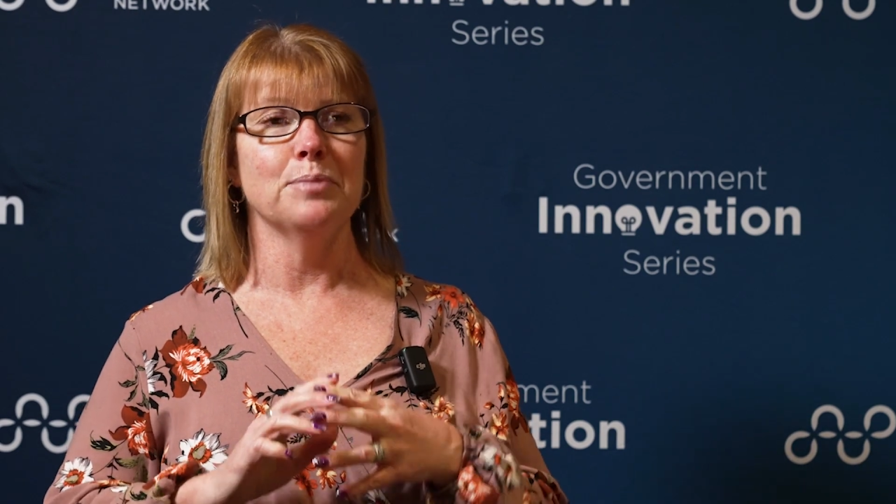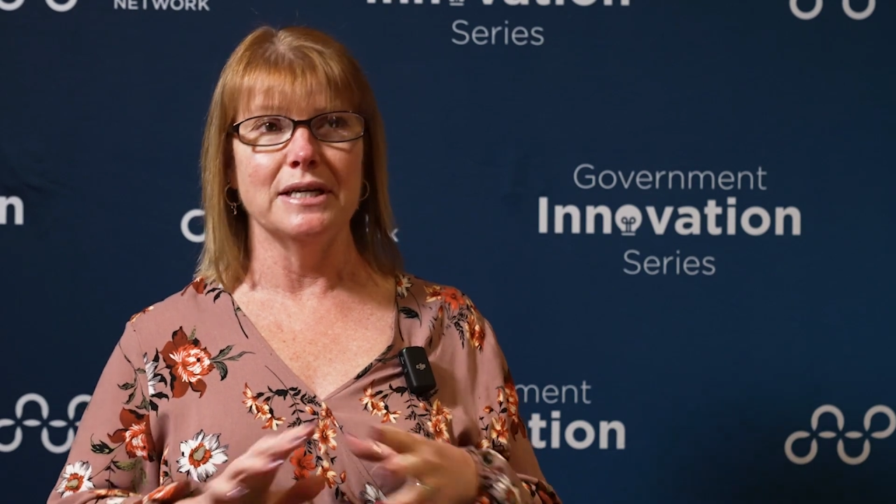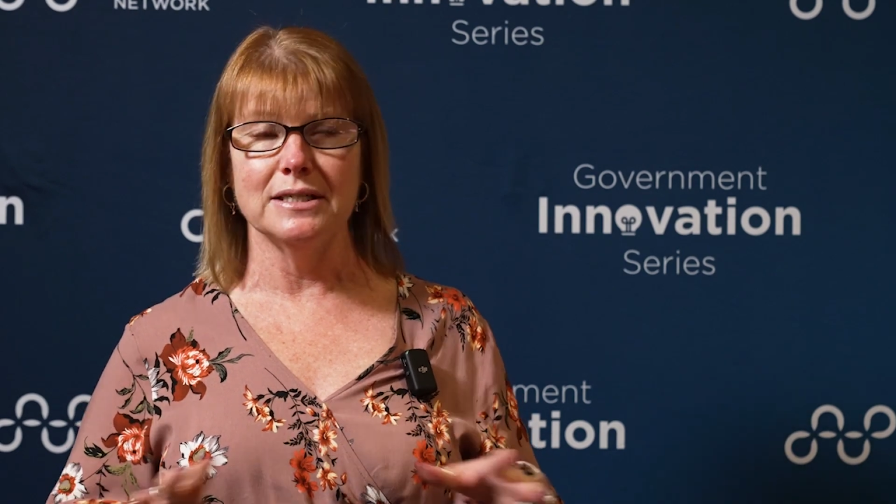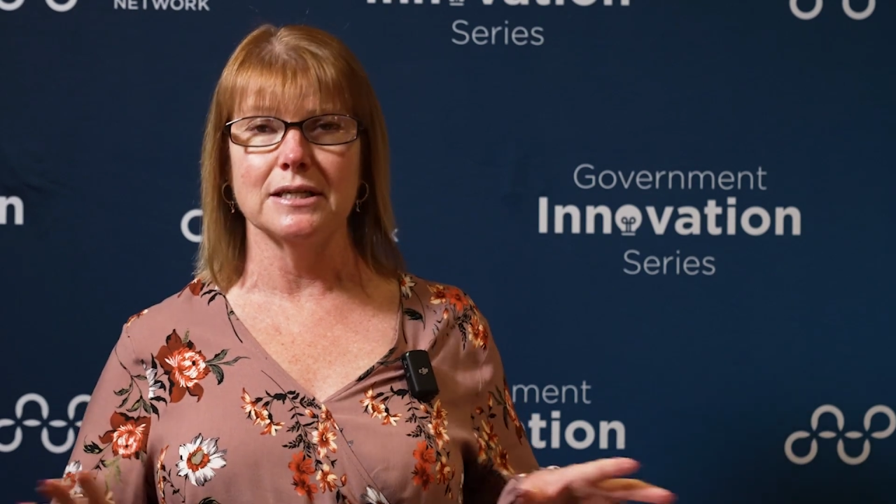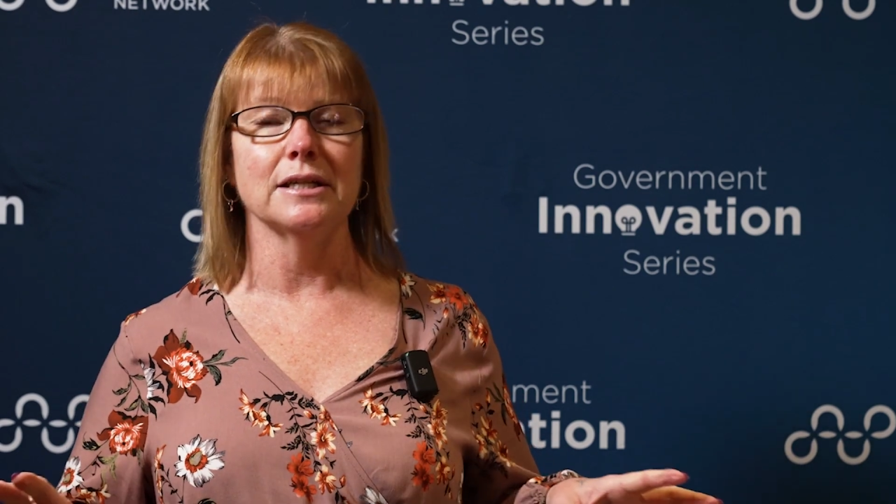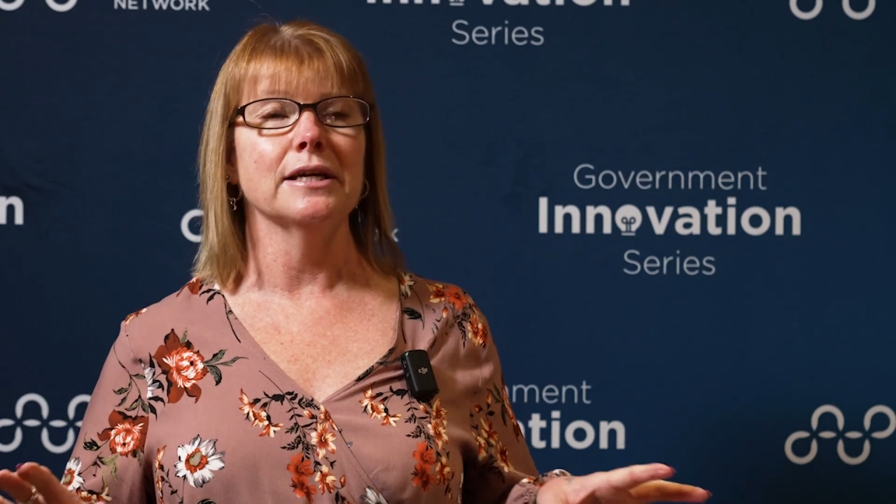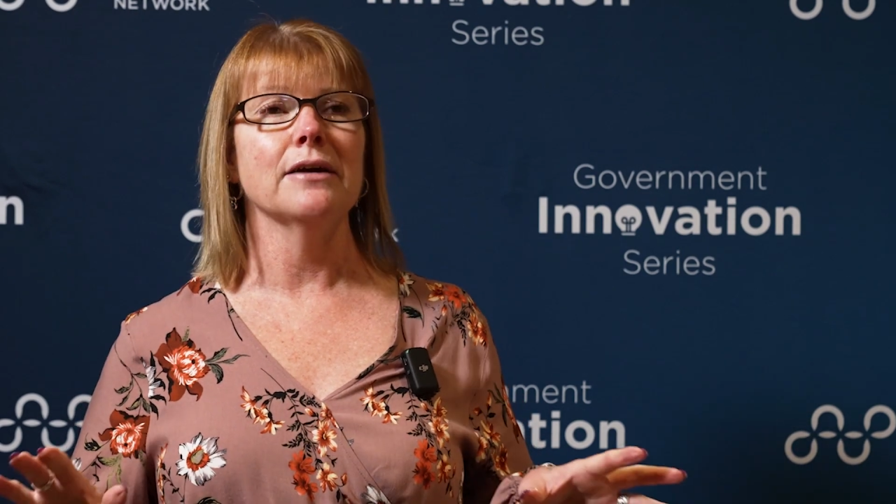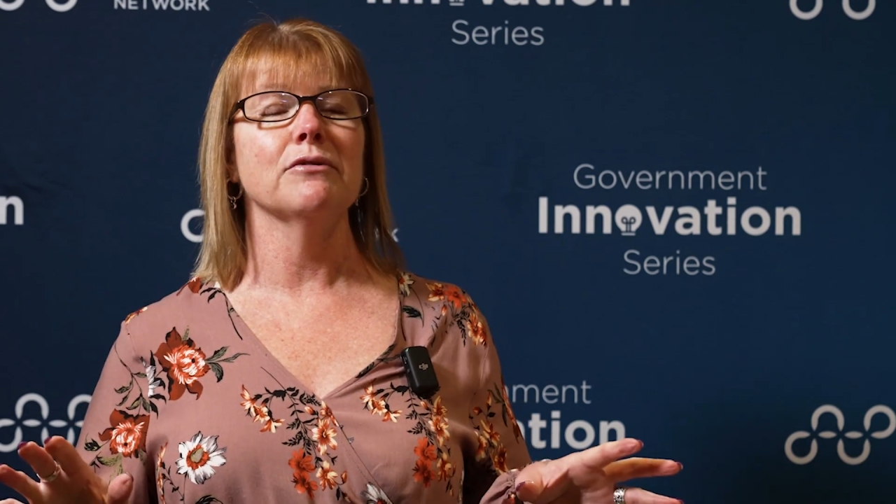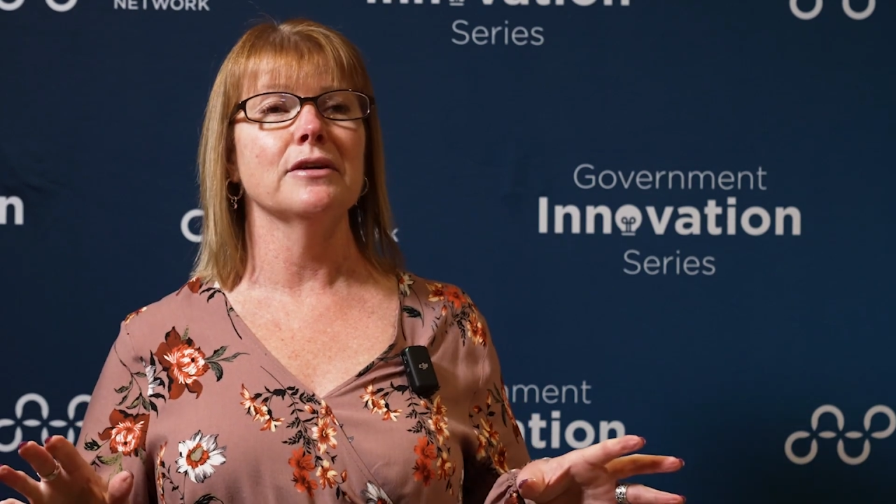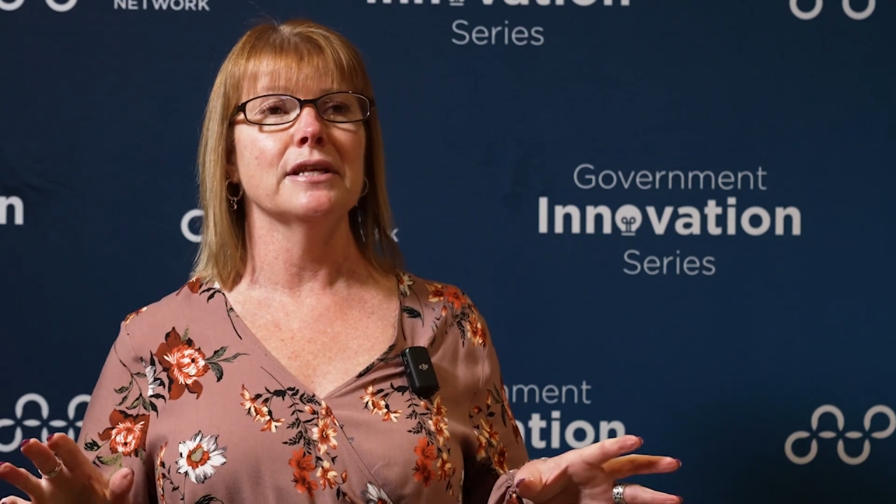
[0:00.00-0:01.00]
basically
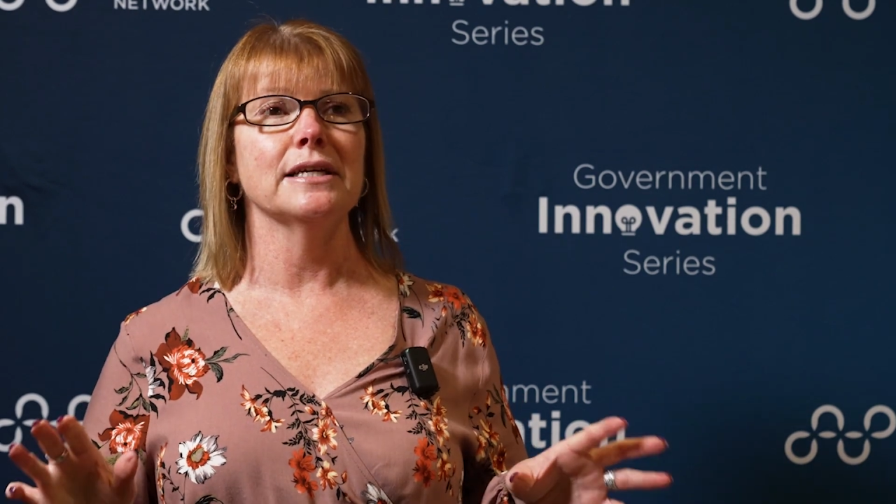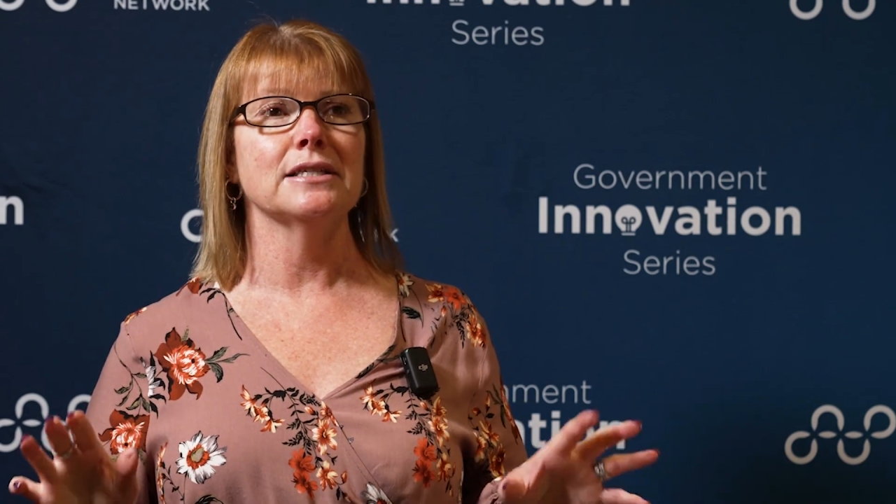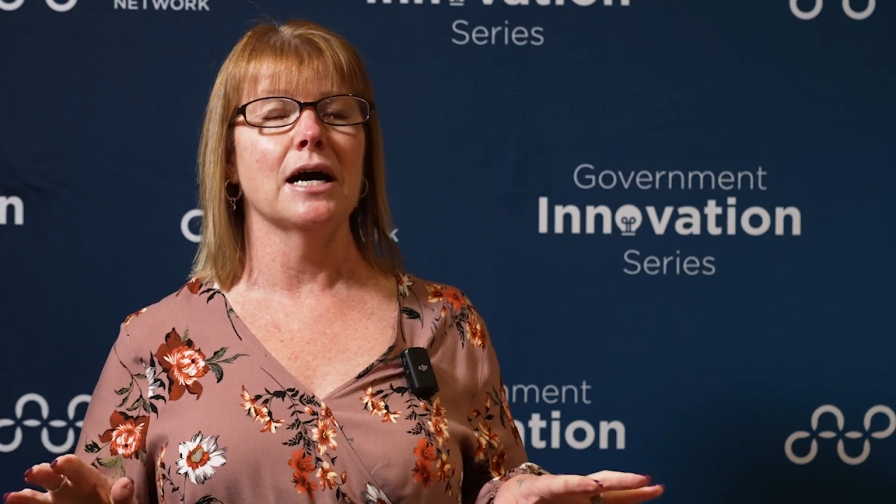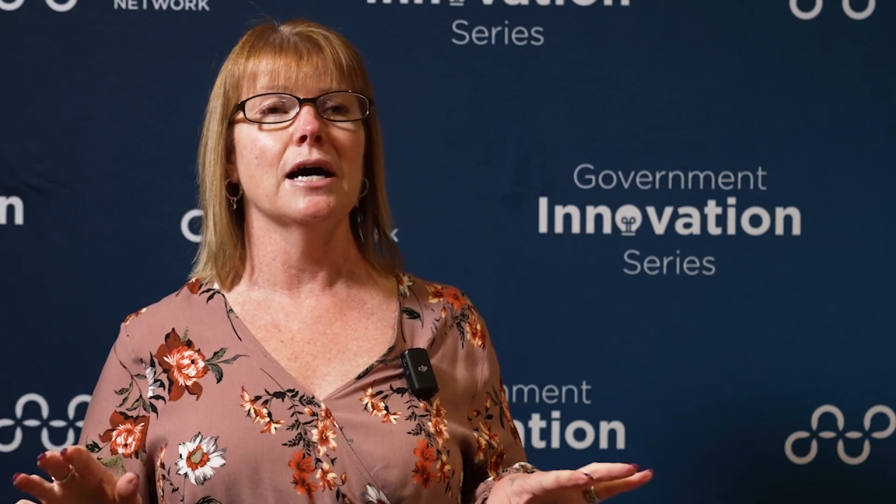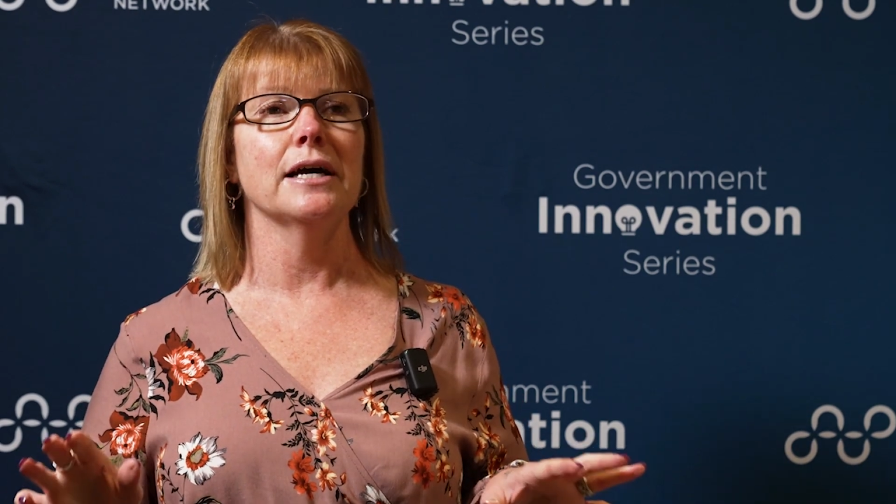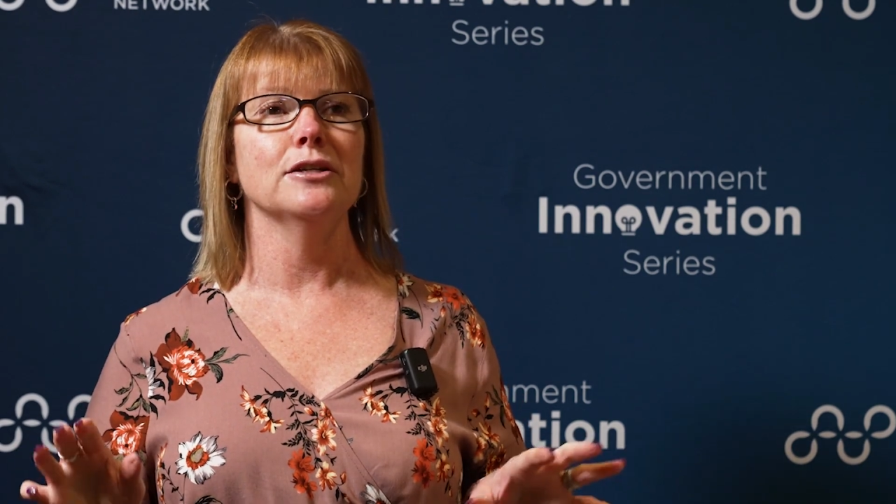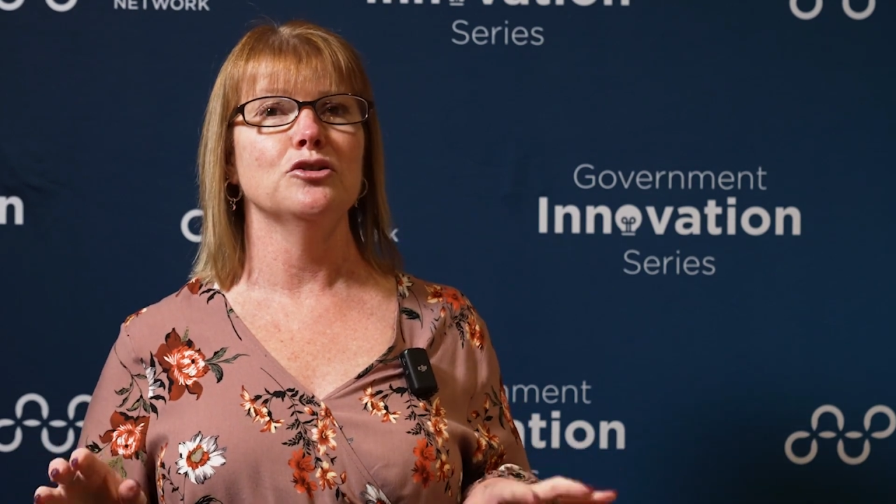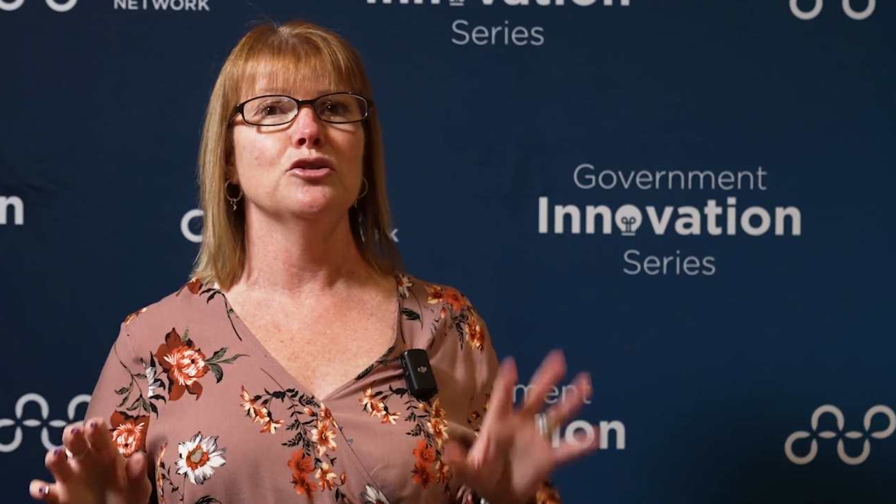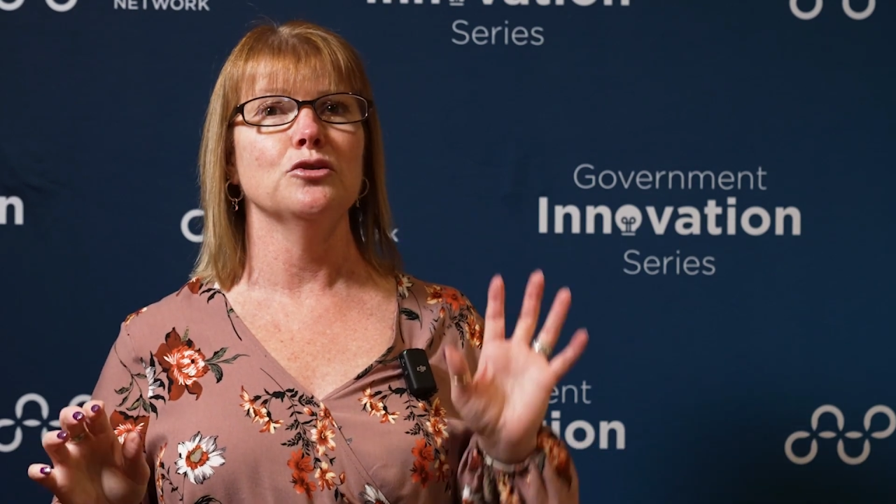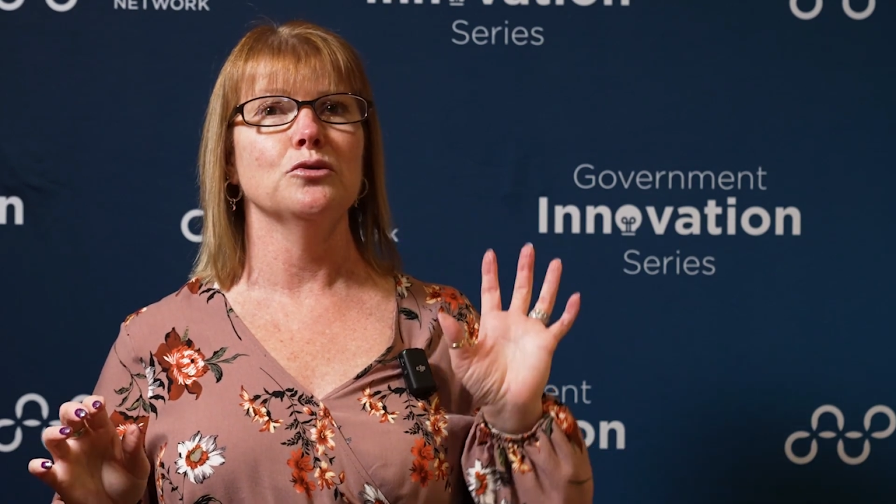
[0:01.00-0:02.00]
everything
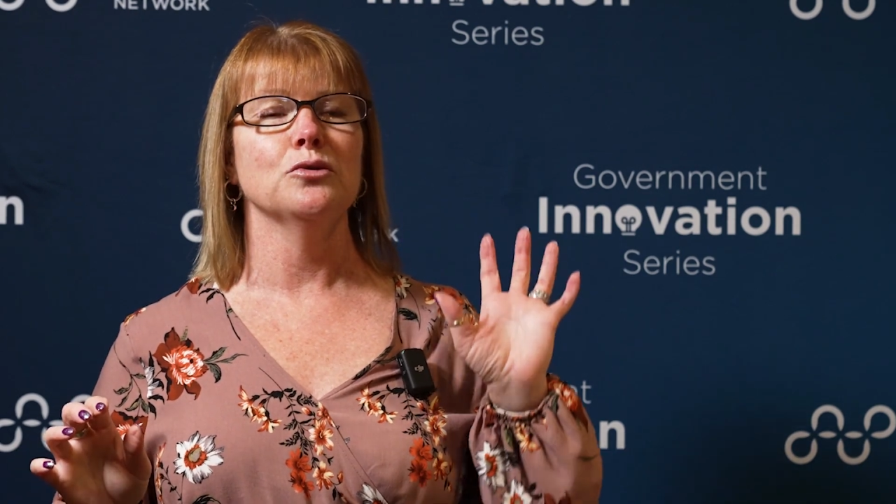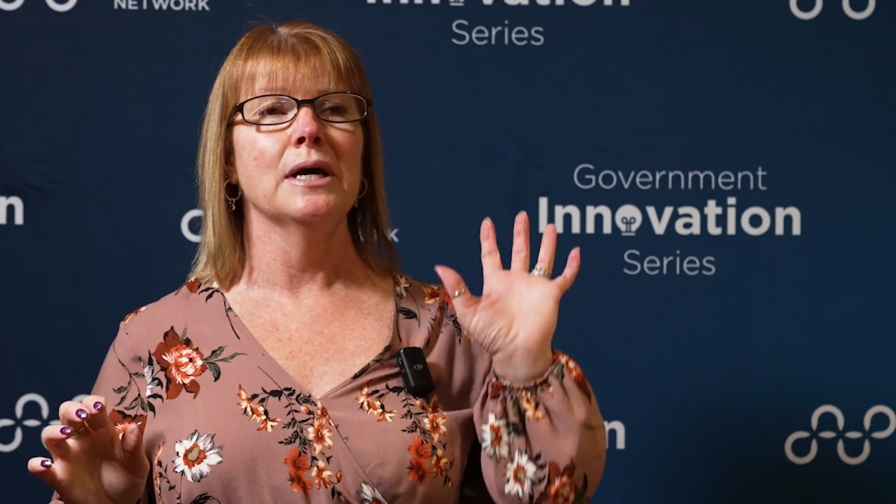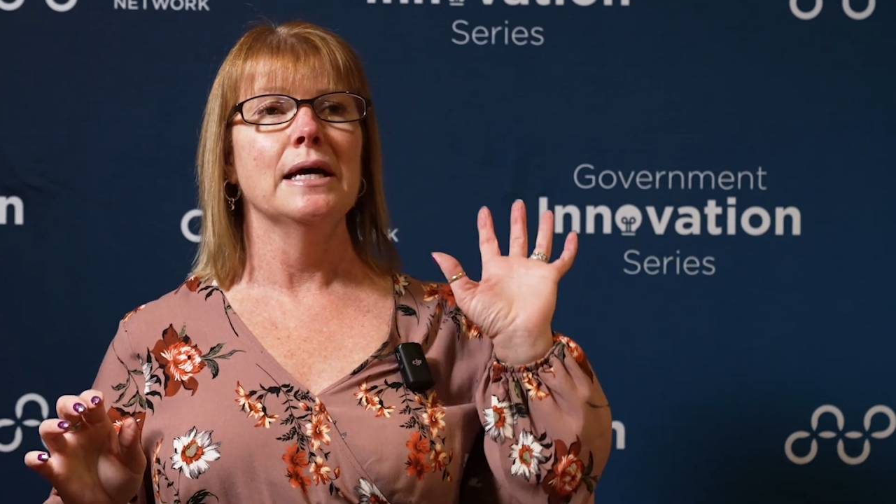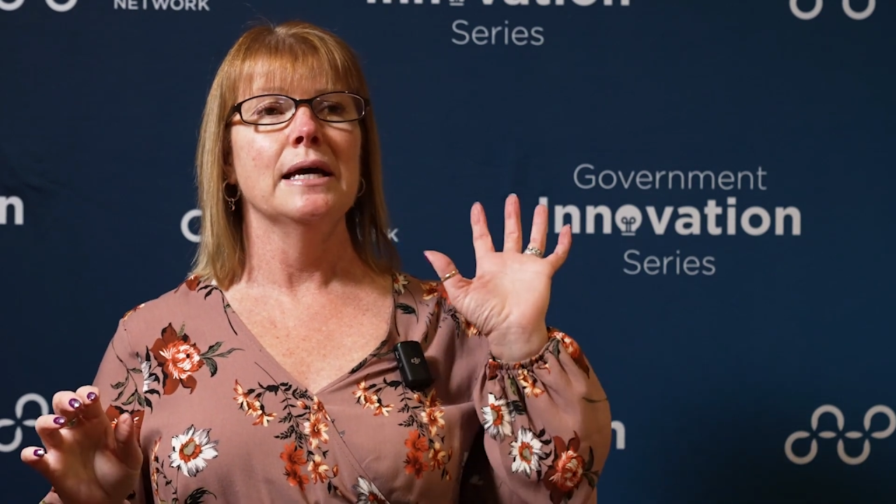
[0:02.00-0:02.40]
tied to